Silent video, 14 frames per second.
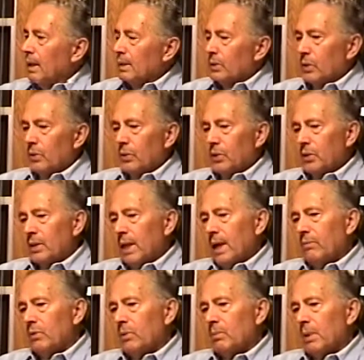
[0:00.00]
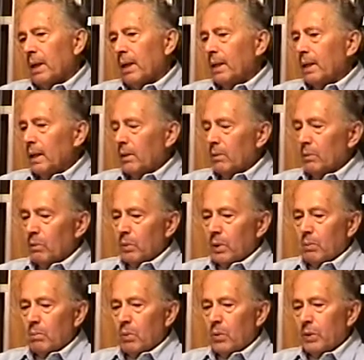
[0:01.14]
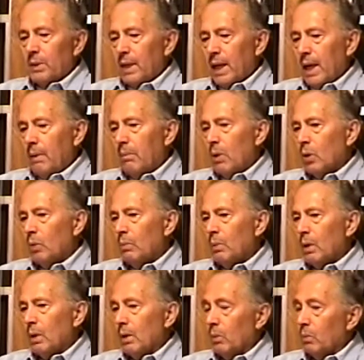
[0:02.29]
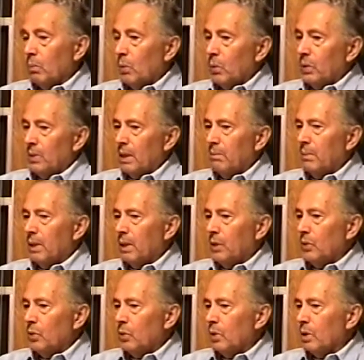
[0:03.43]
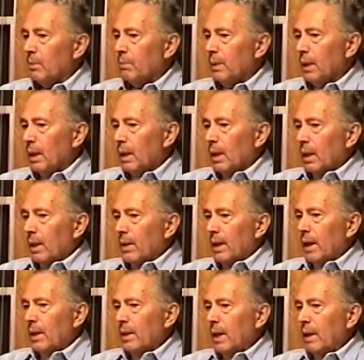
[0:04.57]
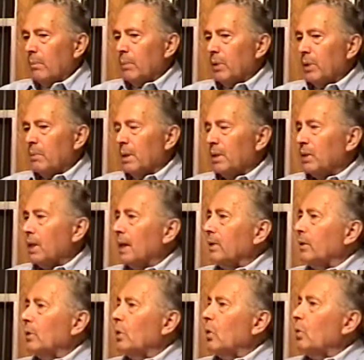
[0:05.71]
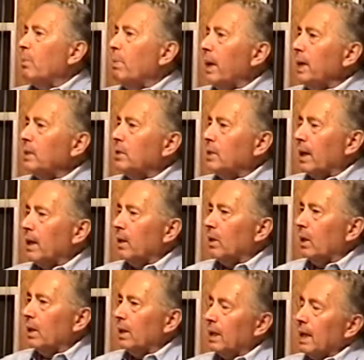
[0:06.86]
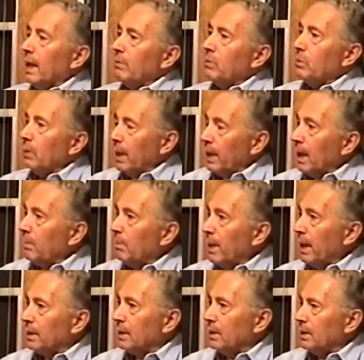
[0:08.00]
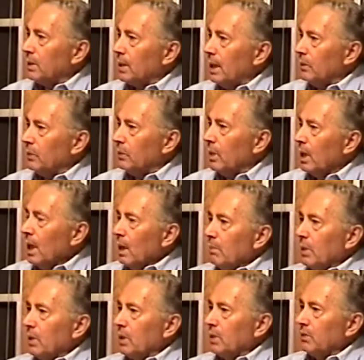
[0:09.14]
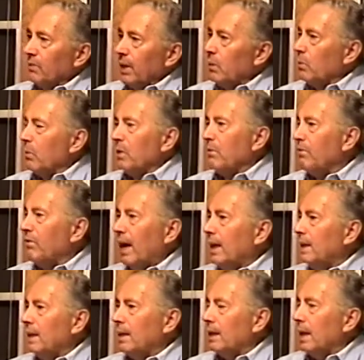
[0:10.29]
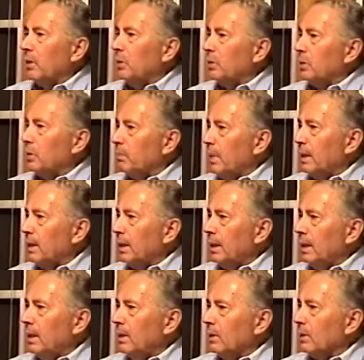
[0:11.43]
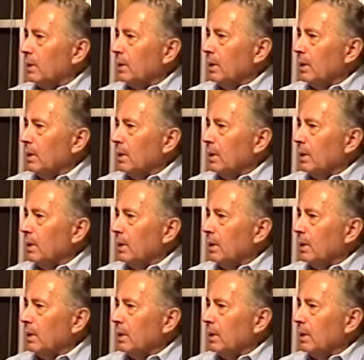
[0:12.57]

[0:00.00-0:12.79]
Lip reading: So you saved your money, and then when the boys came home, the boys that had been in Europe, they pretty much got their whole paycheck a lot of times when they got back to this country, because if they were in fighting, they couldn't spend it either.